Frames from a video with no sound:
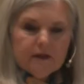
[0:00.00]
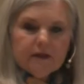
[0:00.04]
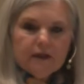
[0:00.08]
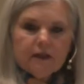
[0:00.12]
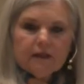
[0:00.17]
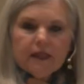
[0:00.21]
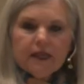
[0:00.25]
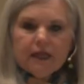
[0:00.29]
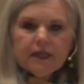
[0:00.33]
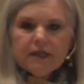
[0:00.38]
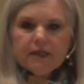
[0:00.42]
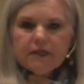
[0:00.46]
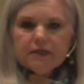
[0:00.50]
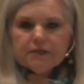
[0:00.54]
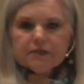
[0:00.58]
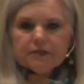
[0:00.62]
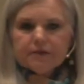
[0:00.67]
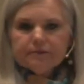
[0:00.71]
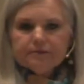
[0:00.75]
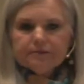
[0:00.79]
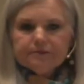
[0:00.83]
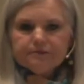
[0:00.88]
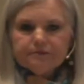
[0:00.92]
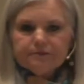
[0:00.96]
Now,
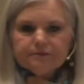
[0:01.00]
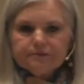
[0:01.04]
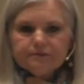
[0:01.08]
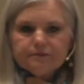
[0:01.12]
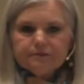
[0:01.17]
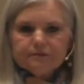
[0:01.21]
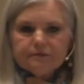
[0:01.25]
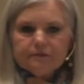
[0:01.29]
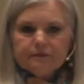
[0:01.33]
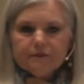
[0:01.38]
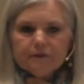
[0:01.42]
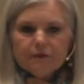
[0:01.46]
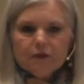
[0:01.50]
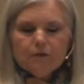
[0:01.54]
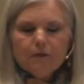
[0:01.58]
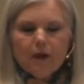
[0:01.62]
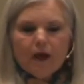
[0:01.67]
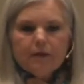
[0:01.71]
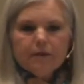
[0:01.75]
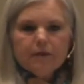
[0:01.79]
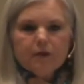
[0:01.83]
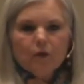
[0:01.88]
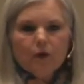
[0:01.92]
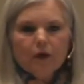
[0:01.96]
ladies, you
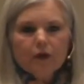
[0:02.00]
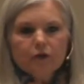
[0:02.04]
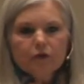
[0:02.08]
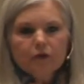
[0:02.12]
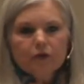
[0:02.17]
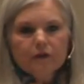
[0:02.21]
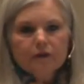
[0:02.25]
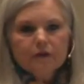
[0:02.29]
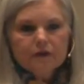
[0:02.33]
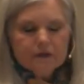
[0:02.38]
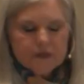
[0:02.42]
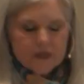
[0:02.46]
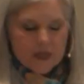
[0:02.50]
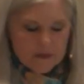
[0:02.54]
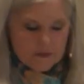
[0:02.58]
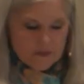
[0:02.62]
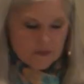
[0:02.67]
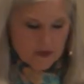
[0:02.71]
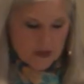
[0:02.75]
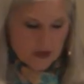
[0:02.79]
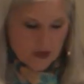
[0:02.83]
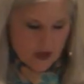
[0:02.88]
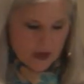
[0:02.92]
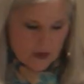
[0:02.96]
might be wondering the same
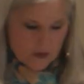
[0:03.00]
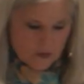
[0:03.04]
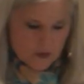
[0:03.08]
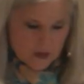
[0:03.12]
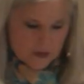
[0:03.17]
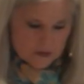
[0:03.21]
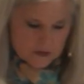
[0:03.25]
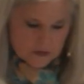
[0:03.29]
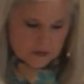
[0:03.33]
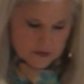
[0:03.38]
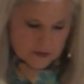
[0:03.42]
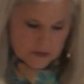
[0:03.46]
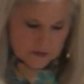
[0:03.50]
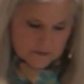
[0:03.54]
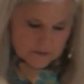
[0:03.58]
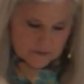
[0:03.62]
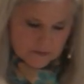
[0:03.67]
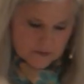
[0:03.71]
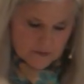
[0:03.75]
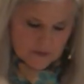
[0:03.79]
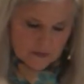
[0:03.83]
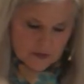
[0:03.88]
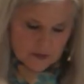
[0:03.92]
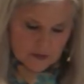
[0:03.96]
thing I wondered.
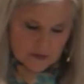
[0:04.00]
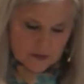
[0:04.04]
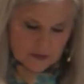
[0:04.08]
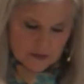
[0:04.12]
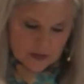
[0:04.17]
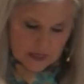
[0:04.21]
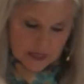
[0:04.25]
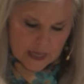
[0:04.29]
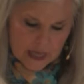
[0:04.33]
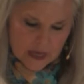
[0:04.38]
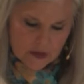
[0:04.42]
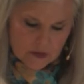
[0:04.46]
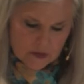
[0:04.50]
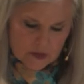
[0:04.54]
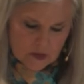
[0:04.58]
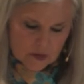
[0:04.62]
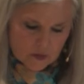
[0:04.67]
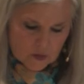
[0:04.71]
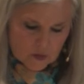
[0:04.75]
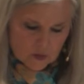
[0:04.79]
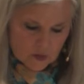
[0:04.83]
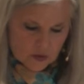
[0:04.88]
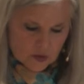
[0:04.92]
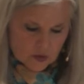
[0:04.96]
How in
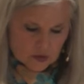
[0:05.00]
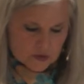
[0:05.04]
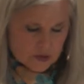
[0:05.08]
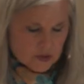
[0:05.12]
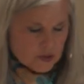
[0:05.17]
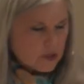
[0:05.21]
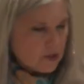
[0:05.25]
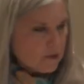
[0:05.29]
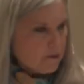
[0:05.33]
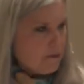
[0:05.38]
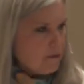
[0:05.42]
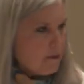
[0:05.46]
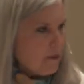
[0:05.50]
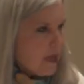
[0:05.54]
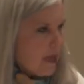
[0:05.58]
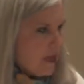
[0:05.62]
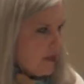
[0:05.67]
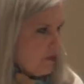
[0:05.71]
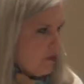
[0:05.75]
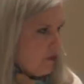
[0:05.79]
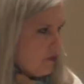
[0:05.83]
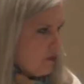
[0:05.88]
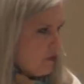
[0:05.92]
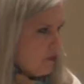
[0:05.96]
the world could a
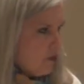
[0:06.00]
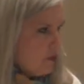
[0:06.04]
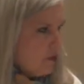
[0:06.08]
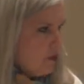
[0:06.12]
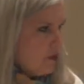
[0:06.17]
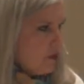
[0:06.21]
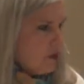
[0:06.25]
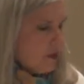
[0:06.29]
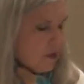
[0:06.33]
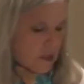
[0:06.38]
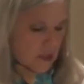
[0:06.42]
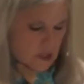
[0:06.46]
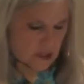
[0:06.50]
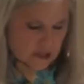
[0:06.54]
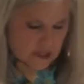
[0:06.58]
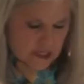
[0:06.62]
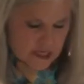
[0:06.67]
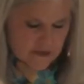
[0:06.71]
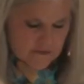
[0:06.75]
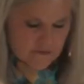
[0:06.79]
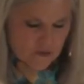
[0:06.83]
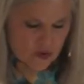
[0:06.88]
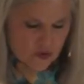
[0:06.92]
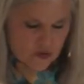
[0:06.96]
mother
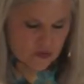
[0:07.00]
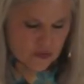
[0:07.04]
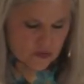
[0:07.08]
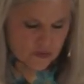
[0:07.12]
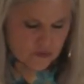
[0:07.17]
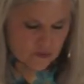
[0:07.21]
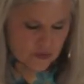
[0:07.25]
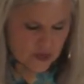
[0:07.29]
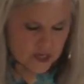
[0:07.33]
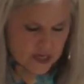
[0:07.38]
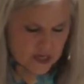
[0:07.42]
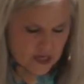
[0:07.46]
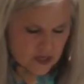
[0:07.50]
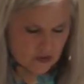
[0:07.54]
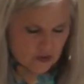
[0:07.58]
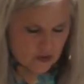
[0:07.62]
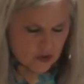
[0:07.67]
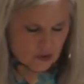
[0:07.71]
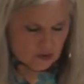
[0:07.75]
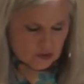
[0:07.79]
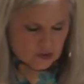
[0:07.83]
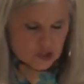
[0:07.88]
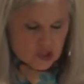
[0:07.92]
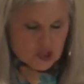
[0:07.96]
leave her
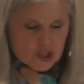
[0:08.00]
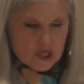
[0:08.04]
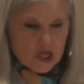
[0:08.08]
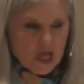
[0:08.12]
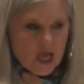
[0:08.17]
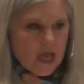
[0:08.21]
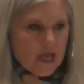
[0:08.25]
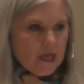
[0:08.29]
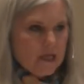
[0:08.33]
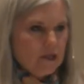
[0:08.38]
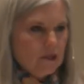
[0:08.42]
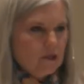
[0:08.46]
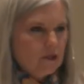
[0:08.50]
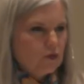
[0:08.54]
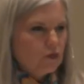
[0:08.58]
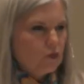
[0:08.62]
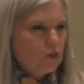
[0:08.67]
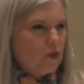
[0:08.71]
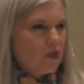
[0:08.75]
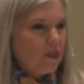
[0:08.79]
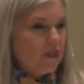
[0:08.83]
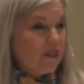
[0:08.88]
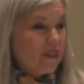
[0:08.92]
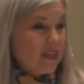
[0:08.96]
3-year-old
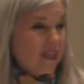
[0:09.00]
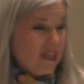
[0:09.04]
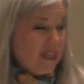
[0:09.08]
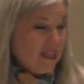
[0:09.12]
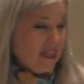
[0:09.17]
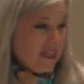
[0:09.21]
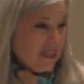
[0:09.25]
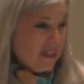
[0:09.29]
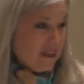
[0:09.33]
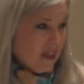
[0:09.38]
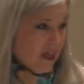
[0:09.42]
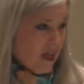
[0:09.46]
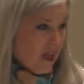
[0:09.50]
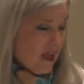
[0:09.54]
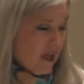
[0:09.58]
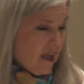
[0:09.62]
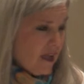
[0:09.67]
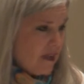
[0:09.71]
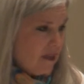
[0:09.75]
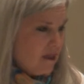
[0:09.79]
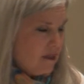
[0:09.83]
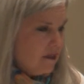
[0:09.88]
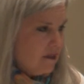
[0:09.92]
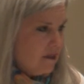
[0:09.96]
child with
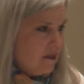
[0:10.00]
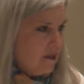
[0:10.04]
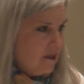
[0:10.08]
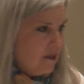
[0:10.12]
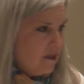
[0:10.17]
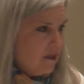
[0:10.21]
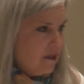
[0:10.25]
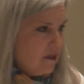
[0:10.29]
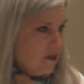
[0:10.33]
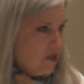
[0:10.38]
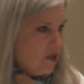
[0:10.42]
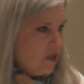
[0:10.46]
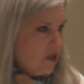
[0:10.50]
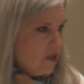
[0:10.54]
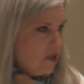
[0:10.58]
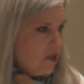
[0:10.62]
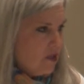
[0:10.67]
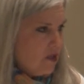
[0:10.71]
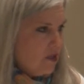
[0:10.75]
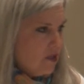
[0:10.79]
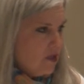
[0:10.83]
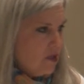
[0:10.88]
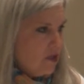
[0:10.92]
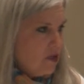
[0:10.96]
Eli,
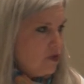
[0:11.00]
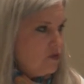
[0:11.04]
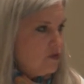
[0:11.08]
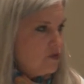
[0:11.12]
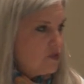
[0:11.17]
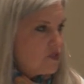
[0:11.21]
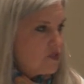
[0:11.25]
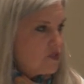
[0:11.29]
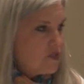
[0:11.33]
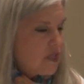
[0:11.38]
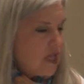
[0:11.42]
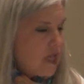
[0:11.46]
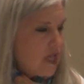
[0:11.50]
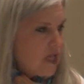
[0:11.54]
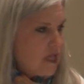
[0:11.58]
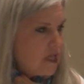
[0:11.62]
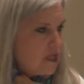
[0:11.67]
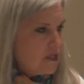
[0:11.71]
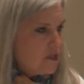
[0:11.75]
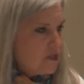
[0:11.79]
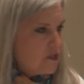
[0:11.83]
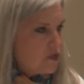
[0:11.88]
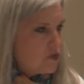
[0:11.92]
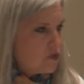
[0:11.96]
whose
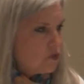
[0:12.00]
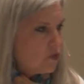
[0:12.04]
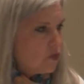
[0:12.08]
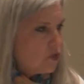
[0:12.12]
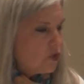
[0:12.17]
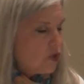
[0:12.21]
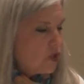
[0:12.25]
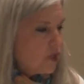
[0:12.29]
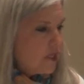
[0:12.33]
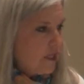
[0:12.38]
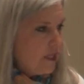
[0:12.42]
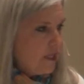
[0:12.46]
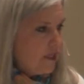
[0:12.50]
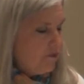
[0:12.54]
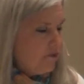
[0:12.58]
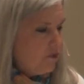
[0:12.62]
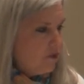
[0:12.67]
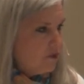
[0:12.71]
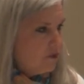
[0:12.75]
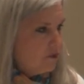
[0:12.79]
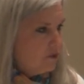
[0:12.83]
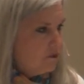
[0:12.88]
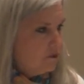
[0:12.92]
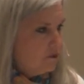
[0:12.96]
sons were
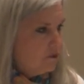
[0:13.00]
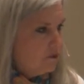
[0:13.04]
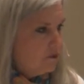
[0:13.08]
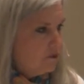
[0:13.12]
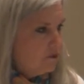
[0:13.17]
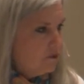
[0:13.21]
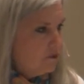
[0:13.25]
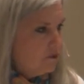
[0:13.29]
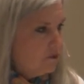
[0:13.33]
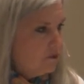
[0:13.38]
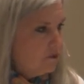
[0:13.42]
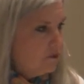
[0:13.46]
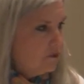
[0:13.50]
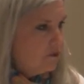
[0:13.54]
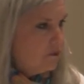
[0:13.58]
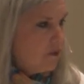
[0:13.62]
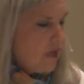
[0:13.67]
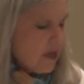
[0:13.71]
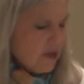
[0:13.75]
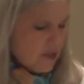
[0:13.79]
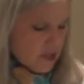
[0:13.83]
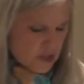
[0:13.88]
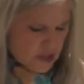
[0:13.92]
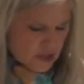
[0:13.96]
evil?
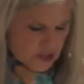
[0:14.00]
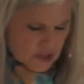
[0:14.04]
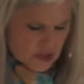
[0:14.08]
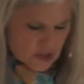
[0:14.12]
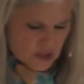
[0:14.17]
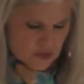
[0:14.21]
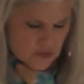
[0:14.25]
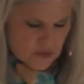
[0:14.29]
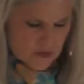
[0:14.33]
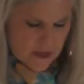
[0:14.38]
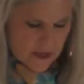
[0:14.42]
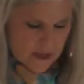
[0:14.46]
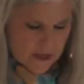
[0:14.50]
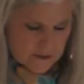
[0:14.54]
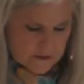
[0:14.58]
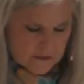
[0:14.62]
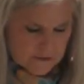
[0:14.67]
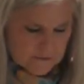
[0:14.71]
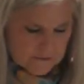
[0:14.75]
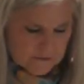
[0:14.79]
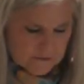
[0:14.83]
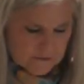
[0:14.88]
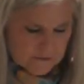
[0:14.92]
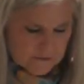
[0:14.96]
How could she do that?